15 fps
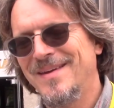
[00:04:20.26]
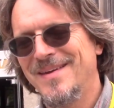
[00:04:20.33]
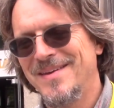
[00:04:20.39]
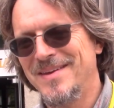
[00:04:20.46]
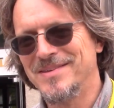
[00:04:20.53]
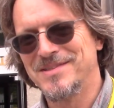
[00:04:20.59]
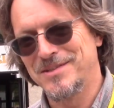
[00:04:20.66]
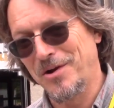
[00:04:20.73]

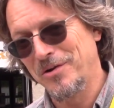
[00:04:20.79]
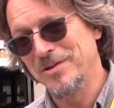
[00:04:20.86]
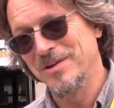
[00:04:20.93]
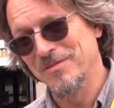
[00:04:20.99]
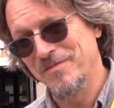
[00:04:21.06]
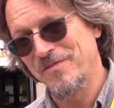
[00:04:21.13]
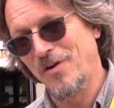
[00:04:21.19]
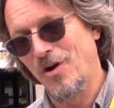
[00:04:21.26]
He started
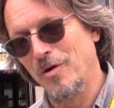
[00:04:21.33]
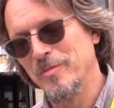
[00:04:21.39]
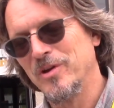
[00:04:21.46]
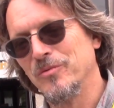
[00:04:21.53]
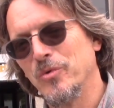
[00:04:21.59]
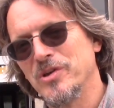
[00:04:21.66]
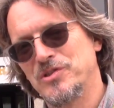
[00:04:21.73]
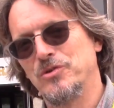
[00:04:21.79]
a farm
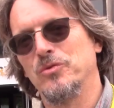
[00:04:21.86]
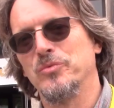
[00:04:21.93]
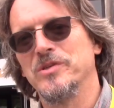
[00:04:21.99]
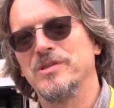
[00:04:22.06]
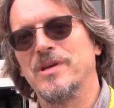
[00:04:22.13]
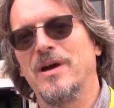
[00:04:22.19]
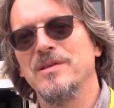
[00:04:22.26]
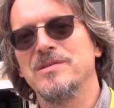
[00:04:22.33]
in western
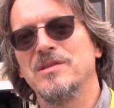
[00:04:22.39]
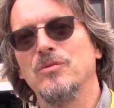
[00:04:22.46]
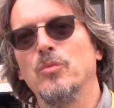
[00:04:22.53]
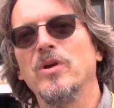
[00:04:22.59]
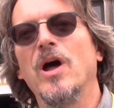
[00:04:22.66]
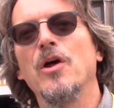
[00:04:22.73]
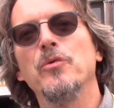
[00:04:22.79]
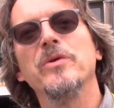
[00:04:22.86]
Wisconsin,
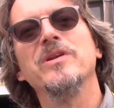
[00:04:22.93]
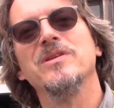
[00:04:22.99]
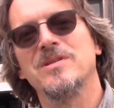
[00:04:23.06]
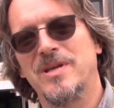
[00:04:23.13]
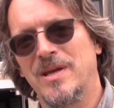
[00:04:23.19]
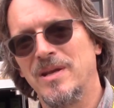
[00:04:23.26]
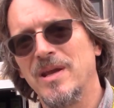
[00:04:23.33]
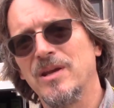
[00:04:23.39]

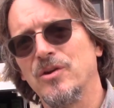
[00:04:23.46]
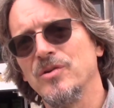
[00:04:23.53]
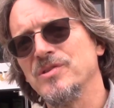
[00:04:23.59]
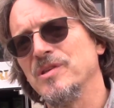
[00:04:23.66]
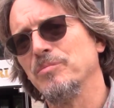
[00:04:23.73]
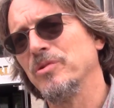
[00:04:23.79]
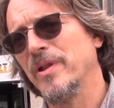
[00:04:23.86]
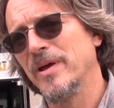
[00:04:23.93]
110 acres.
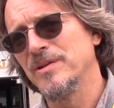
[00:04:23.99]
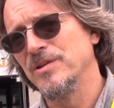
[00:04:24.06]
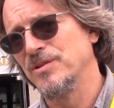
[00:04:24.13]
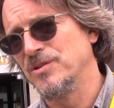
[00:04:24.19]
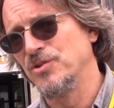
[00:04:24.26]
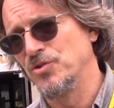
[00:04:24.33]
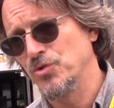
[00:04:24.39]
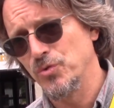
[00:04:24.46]
He planted
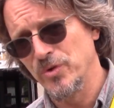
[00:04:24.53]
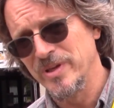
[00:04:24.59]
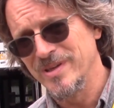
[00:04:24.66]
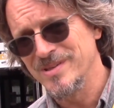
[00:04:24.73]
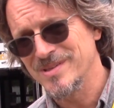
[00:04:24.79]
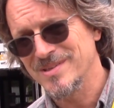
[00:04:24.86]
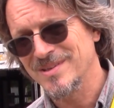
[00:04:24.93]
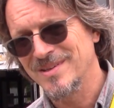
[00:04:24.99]

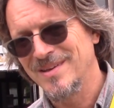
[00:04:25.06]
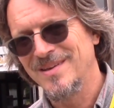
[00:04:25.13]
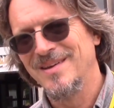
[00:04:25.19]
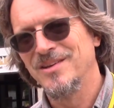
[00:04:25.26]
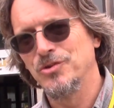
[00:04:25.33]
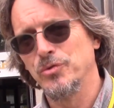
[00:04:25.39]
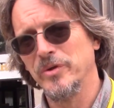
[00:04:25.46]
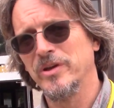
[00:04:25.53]
trees,
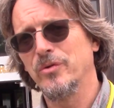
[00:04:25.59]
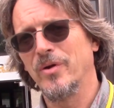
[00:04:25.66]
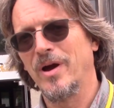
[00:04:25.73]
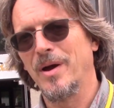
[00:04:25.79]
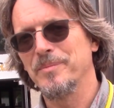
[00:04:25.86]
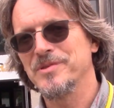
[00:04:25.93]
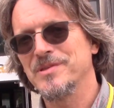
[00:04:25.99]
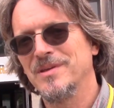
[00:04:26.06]
tree
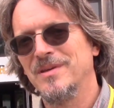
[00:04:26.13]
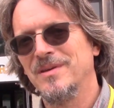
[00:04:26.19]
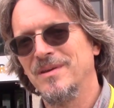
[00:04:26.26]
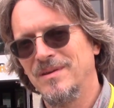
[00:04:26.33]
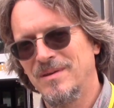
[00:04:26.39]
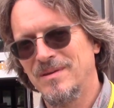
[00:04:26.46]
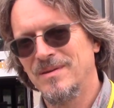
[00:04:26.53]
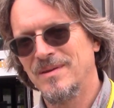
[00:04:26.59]
crops,
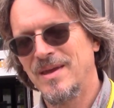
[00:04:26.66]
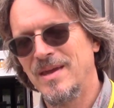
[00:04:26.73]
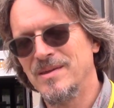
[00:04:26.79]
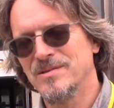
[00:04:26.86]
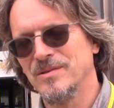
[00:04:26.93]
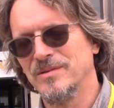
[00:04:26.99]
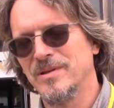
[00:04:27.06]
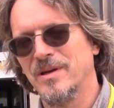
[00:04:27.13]

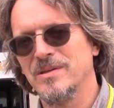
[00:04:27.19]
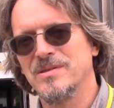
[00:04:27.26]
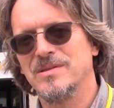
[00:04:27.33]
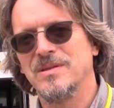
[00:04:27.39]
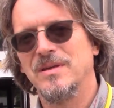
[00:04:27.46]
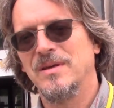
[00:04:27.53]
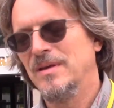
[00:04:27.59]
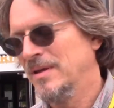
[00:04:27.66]

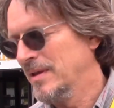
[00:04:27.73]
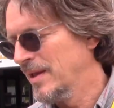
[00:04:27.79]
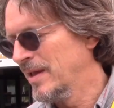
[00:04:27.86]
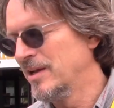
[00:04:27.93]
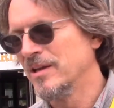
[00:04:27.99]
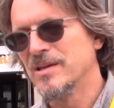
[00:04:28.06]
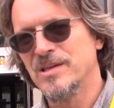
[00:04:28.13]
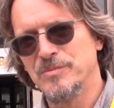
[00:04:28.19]
hazelnuts,
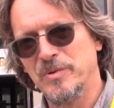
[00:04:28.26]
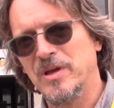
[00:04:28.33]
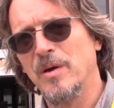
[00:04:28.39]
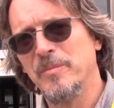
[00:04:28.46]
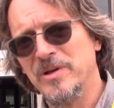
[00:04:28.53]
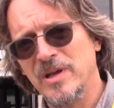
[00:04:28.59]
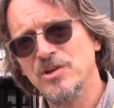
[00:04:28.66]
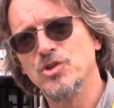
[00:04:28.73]
and it has
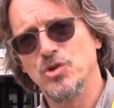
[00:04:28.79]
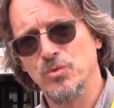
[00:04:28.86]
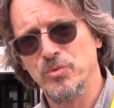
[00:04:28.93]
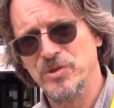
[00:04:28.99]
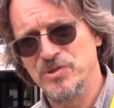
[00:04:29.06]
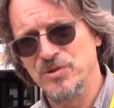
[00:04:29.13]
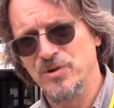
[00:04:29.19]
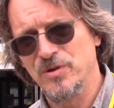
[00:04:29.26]
become a nature
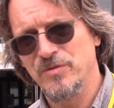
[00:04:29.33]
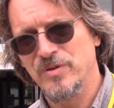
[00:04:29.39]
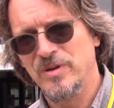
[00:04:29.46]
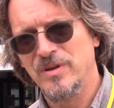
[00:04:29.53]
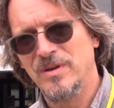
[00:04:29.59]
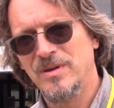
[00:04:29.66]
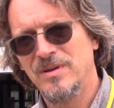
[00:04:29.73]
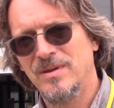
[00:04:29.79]
reserve.
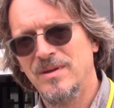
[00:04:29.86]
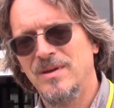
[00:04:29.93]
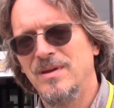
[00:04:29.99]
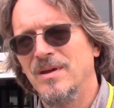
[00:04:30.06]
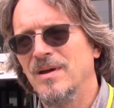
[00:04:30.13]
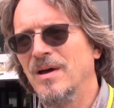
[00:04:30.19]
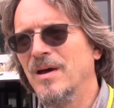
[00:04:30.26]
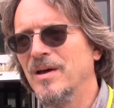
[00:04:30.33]

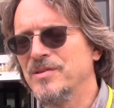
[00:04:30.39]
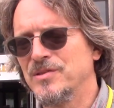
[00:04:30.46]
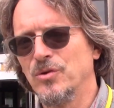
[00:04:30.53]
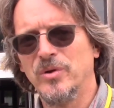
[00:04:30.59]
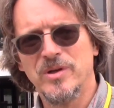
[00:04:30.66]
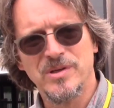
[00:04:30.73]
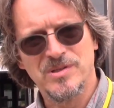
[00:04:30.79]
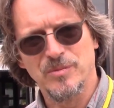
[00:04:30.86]

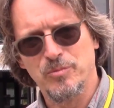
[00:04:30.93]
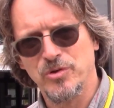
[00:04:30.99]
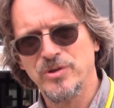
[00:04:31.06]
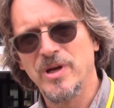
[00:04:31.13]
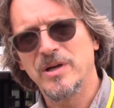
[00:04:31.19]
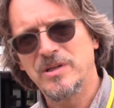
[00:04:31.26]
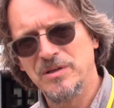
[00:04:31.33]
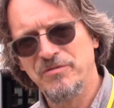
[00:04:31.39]
So it is a
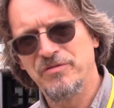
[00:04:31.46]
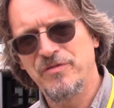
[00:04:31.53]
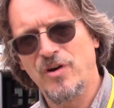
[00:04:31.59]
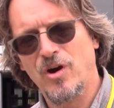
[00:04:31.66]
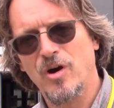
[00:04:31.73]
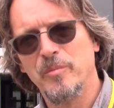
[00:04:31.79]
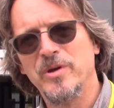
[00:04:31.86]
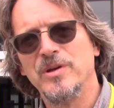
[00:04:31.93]
productive
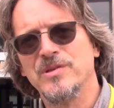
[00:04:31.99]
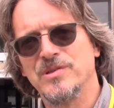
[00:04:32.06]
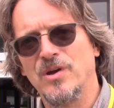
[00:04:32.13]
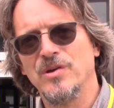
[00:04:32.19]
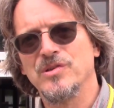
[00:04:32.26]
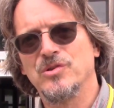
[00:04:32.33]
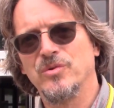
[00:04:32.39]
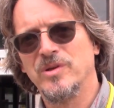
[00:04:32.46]
farm. It is
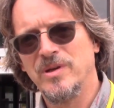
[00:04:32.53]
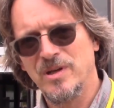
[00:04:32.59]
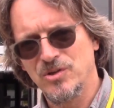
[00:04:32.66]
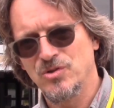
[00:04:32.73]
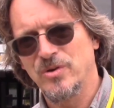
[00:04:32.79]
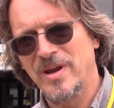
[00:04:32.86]
also a nature